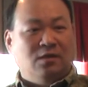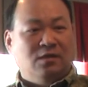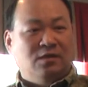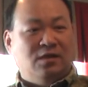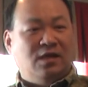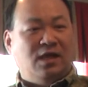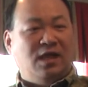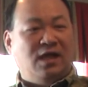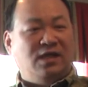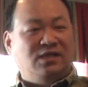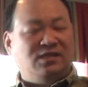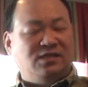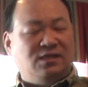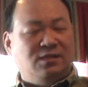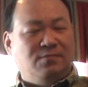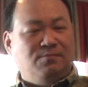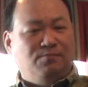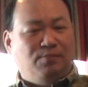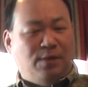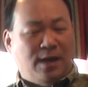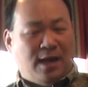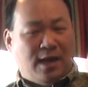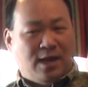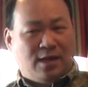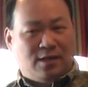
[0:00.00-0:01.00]
The X
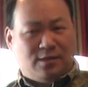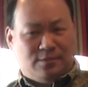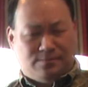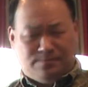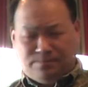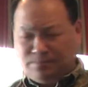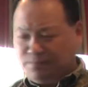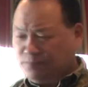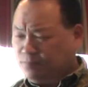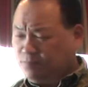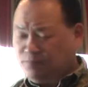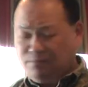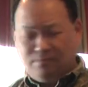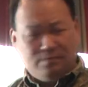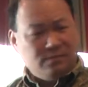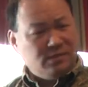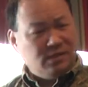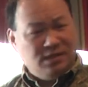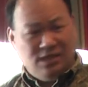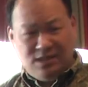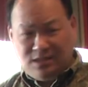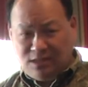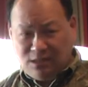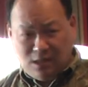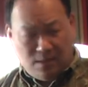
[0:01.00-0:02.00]
impact
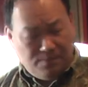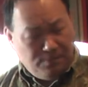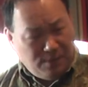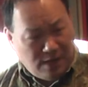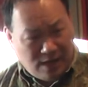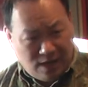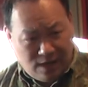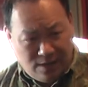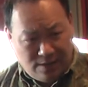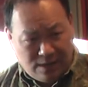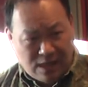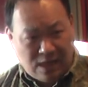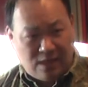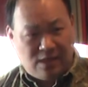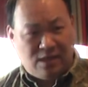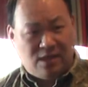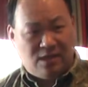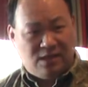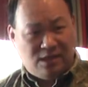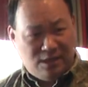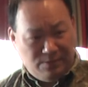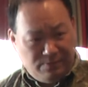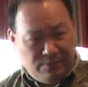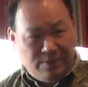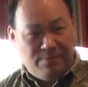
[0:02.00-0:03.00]
is not better than the
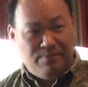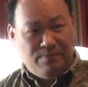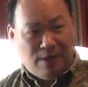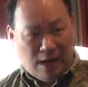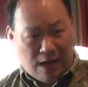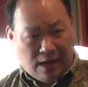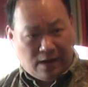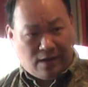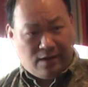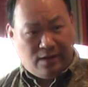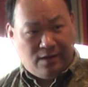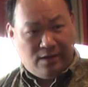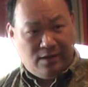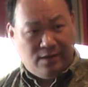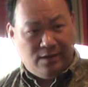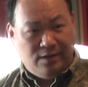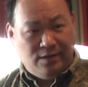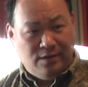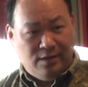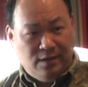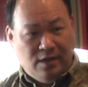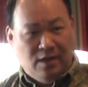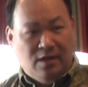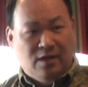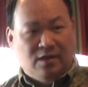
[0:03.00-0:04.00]
deep impact.
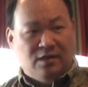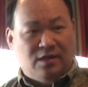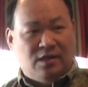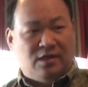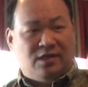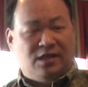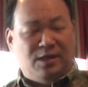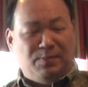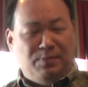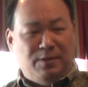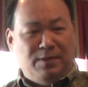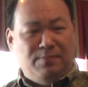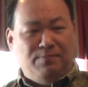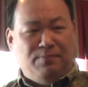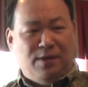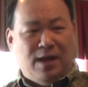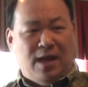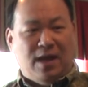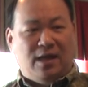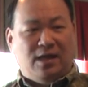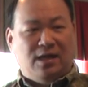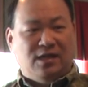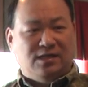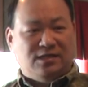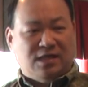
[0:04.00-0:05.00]
The deep
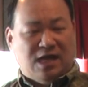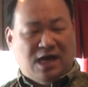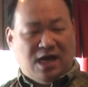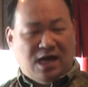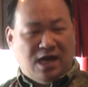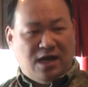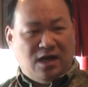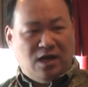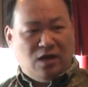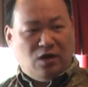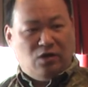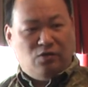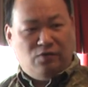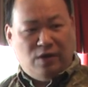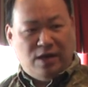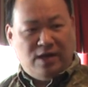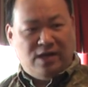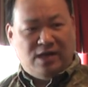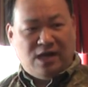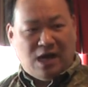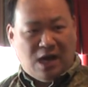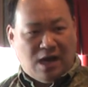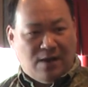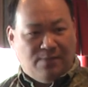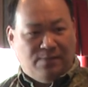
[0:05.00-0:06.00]
impact is a higher grain
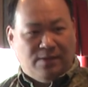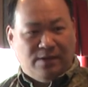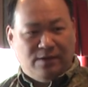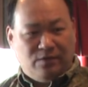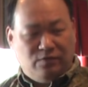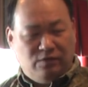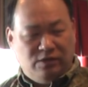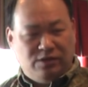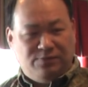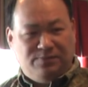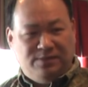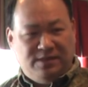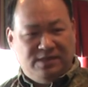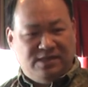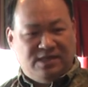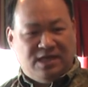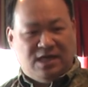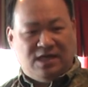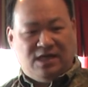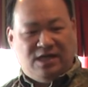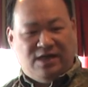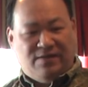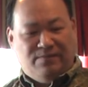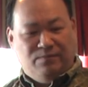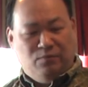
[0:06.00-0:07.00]
carbon, which means
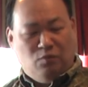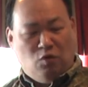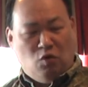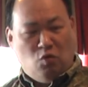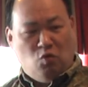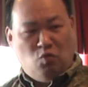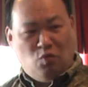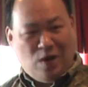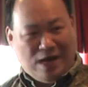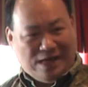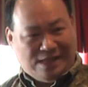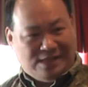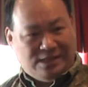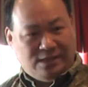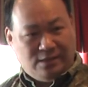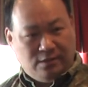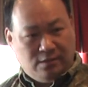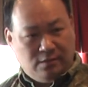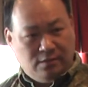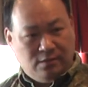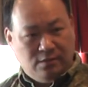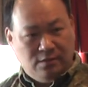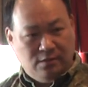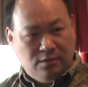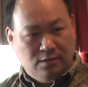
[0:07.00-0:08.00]
that you have more weight.
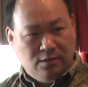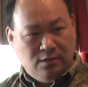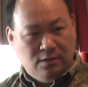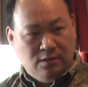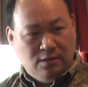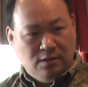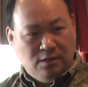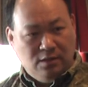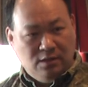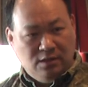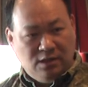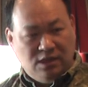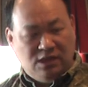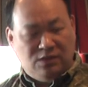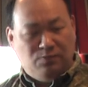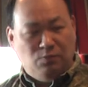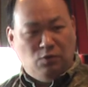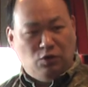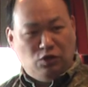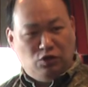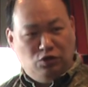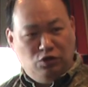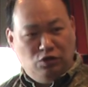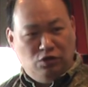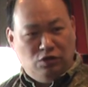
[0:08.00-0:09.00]
It's
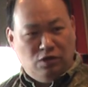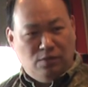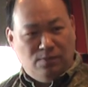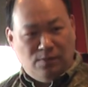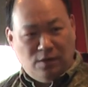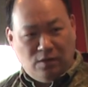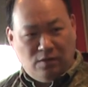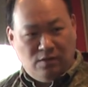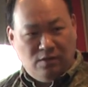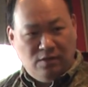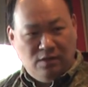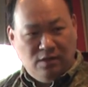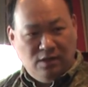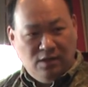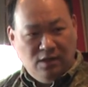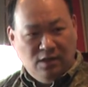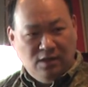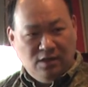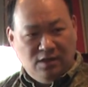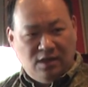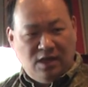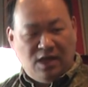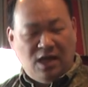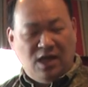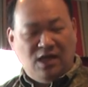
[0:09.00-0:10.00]
more durable.
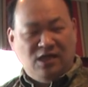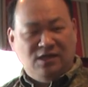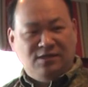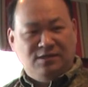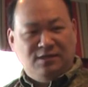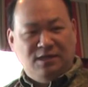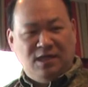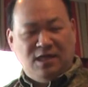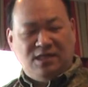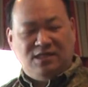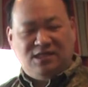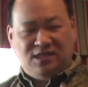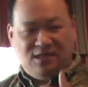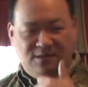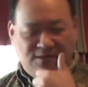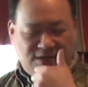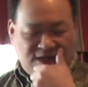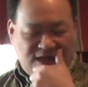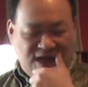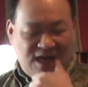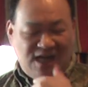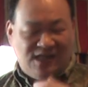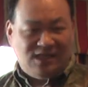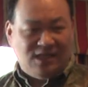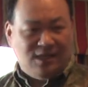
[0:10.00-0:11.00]
The
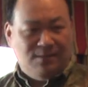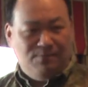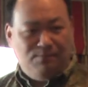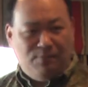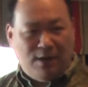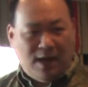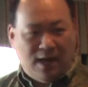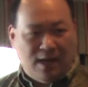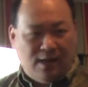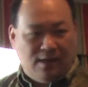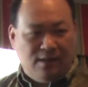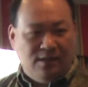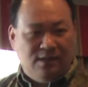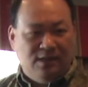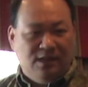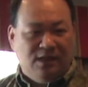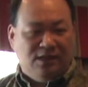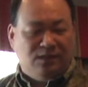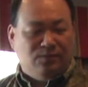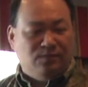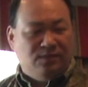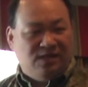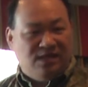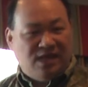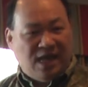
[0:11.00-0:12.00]
X impact
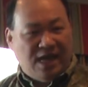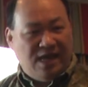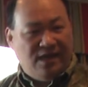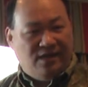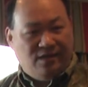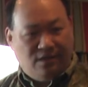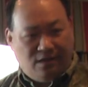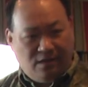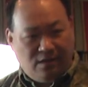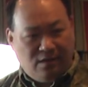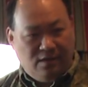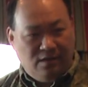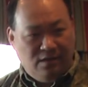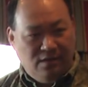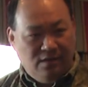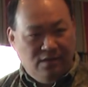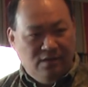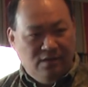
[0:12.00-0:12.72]
is lighter.